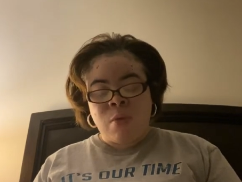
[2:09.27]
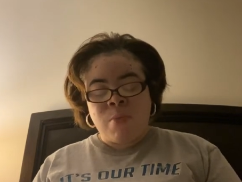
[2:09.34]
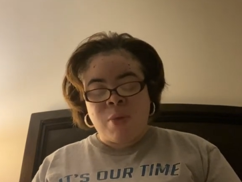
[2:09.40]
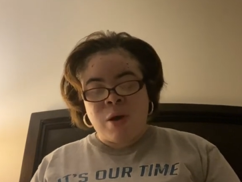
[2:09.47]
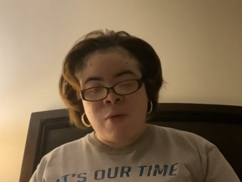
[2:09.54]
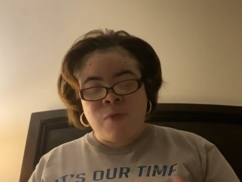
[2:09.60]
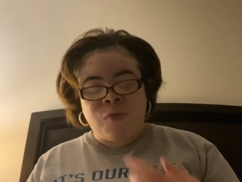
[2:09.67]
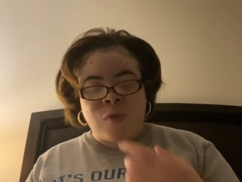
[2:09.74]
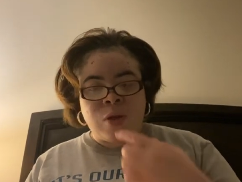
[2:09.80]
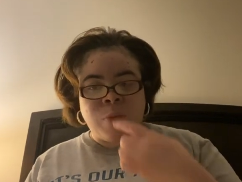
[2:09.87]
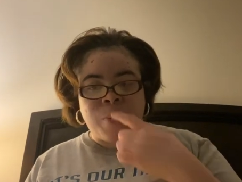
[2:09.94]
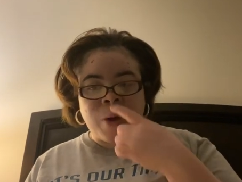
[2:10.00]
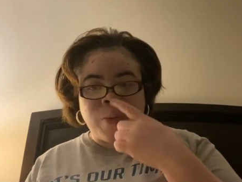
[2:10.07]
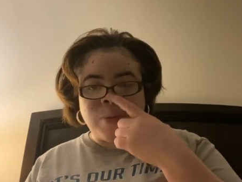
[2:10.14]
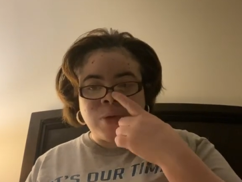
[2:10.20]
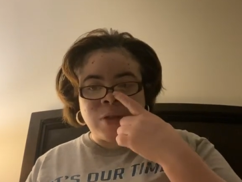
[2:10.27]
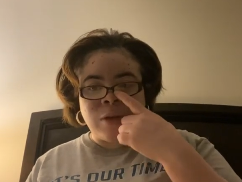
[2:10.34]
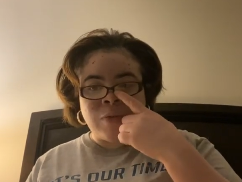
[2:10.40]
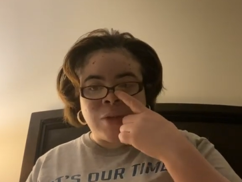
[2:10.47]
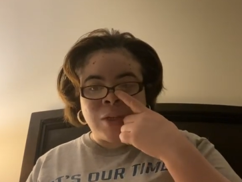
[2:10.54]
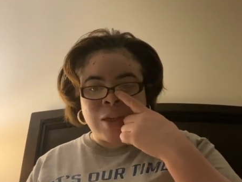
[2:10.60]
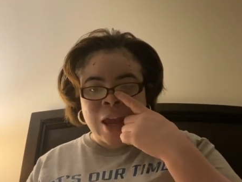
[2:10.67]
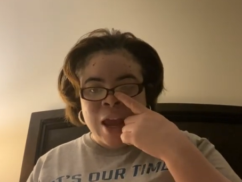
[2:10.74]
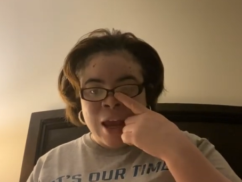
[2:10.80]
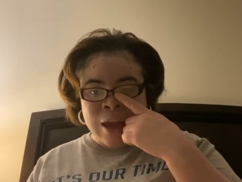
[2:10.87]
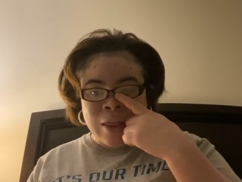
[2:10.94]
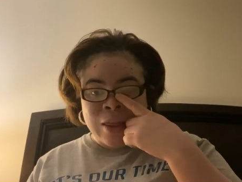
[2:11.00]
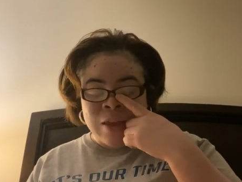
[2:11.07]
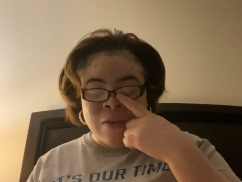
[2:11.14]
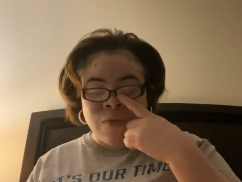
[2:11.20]
But for the purpose of today
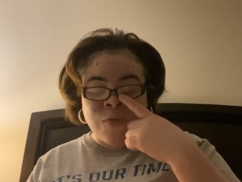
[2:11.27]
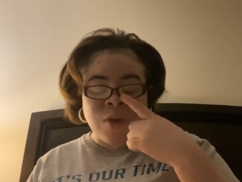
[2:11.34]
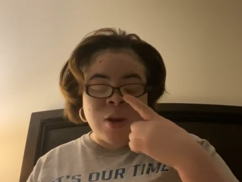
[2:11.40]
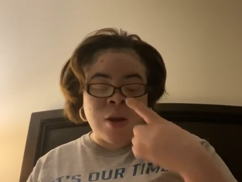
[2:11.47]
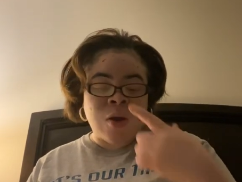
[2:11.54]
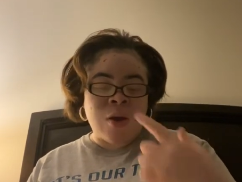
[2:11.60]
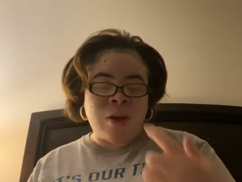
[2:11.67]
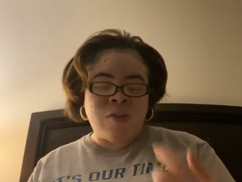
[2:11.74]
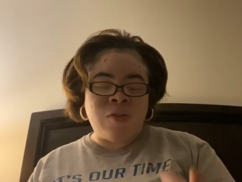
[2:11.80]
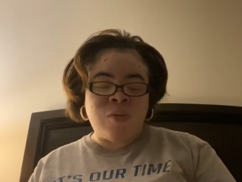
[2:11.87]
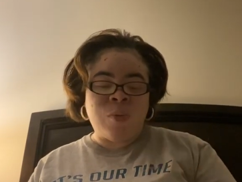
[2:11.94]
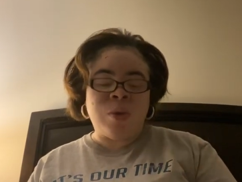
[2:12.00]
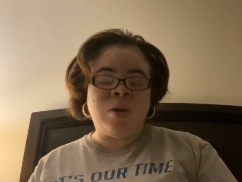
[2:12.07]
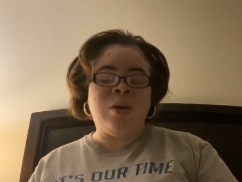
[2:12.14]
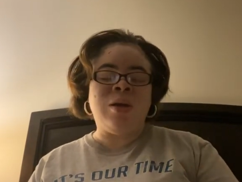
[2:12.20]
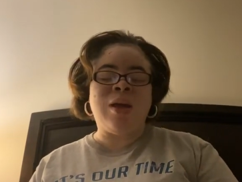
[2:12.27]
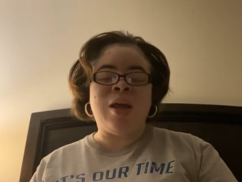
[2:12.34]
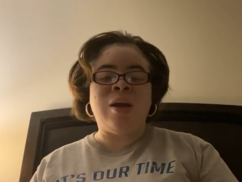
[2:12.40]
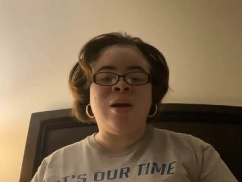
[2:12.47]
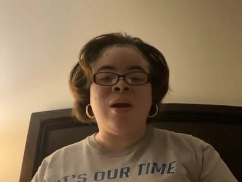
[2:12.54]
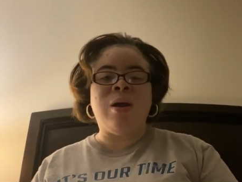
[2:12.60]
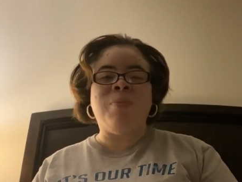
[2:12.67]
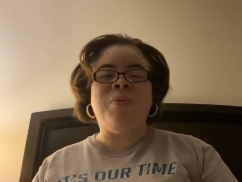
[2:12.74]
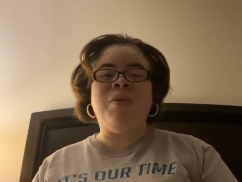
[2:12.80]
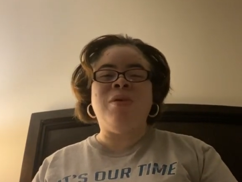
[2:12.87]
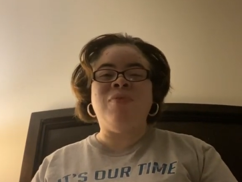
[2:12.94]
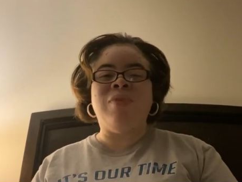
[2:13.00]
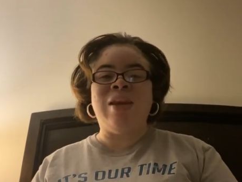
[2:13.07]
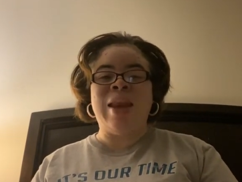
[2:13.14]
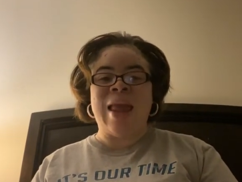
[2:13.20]
in this video, I just want to look at a couple
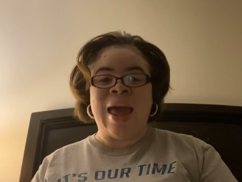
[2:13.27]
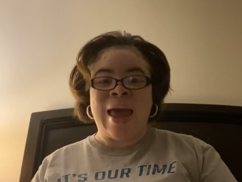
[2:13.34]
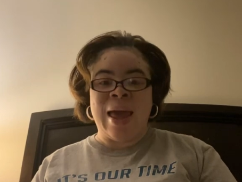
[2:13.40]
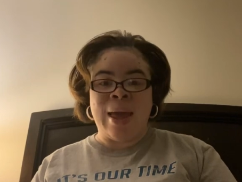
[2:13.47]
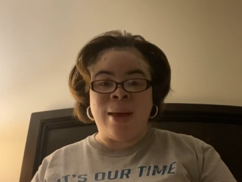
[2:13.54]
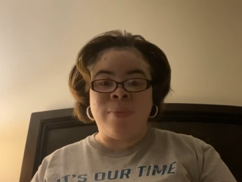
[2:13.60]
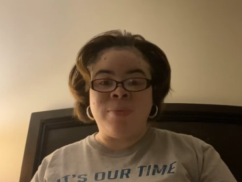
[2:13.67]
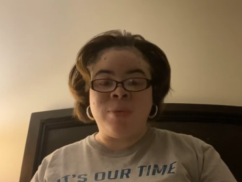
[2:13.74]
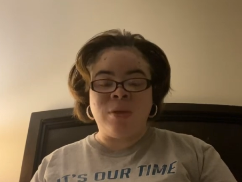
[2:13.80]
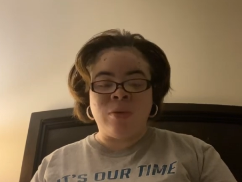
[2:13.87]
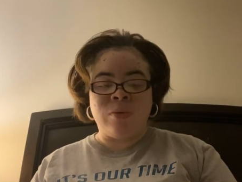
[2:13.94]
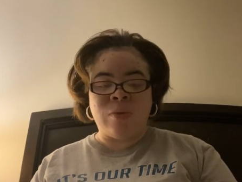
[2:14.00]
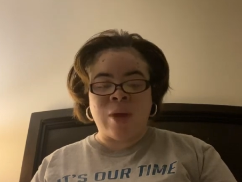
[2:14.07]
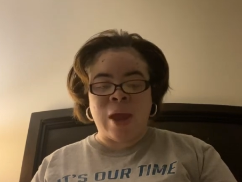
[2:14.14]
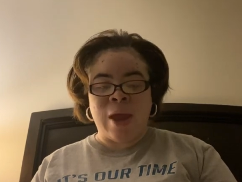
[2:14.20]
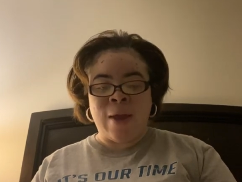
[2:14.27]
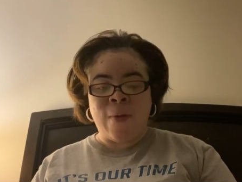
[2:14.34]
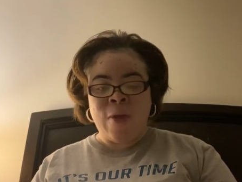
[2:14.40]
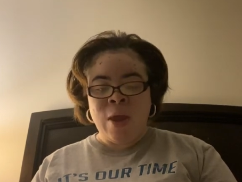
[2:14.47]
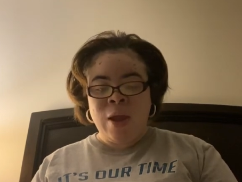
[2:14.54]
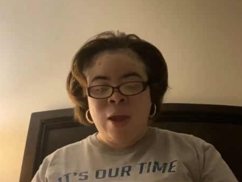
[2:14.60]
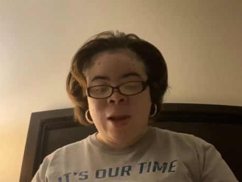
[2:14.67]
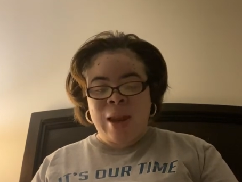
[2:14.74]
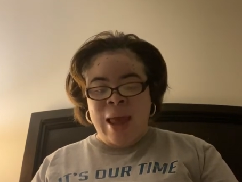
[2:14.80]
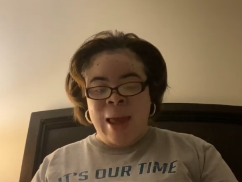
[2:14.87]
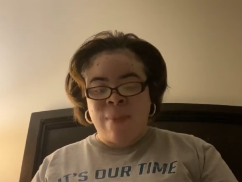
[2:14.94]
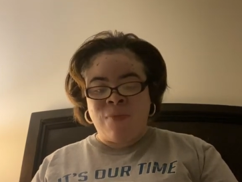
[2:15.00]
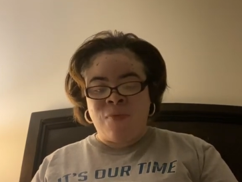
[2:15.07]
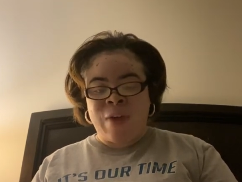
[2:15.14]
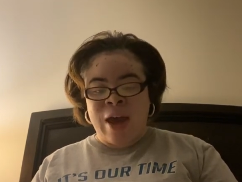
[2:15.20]
of labs, okay?
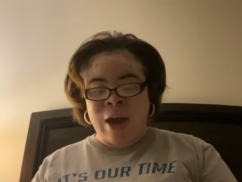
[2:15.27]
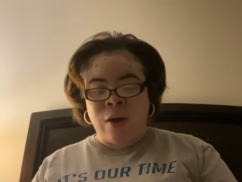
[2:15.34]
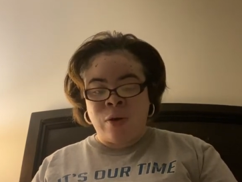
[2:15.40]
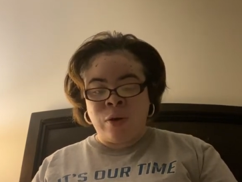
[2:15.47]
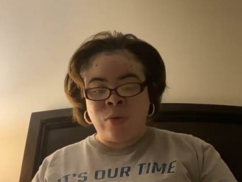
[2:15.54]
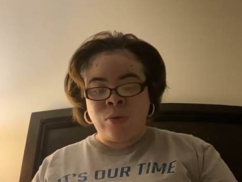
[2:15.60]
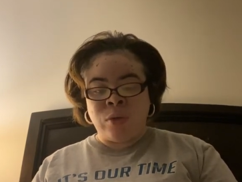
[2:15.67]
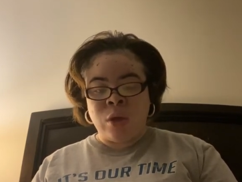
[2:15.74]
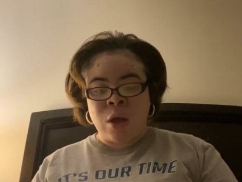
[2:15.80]
Lab values,